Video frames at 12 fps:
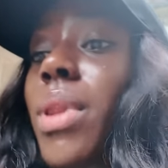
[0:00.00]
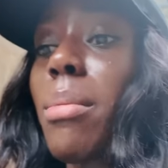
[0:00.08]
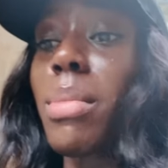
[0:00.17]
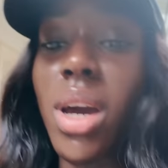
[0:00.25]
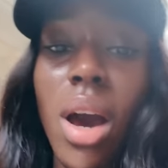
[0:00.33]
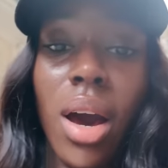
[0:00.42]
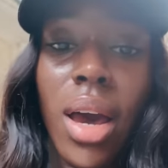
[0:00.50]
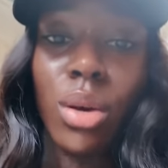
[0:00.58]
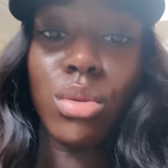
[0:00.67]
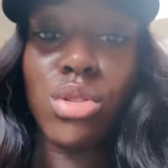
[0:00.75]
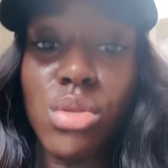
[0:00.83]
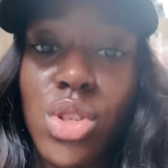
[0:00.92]
Makai
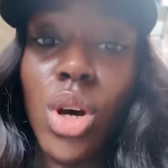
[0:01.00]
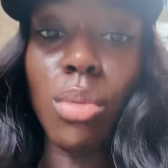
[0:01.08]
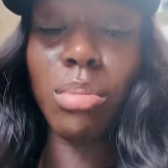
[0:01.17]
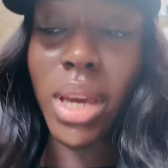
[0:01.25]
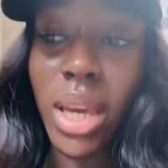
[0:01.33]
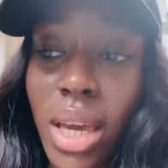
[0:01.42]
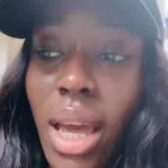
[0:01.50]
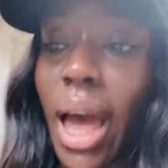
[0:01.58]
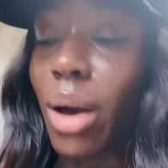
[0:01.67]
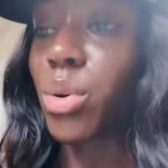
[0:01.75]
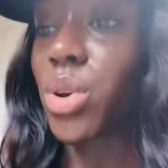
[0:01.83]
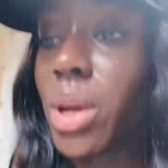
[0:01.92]
also told me
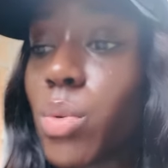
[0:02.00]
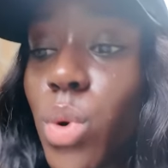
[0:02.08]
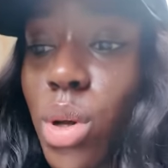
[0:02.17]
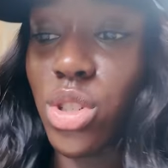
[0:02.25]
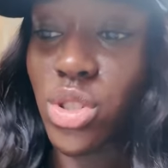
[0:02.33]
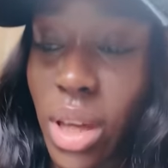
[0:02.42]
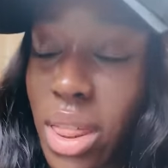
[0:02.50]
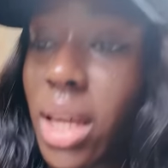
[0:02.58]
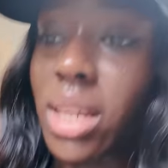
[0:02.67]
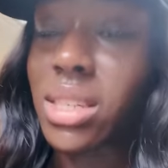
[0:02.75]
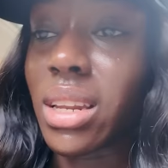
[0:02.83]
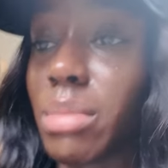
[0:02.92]
how good it was, so I
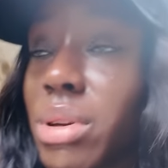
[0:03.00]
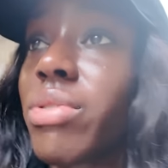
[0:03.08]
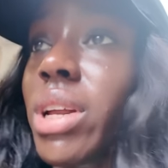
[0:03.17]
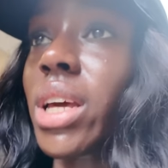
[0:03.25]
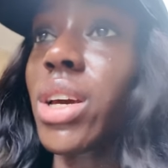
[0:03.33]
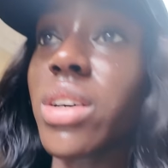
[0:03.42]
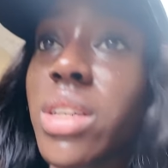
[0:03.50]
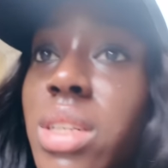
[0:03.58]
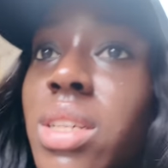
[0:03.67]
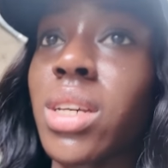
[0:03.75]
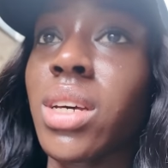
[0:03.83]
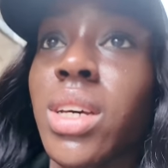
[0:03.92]
think it's going to be really good.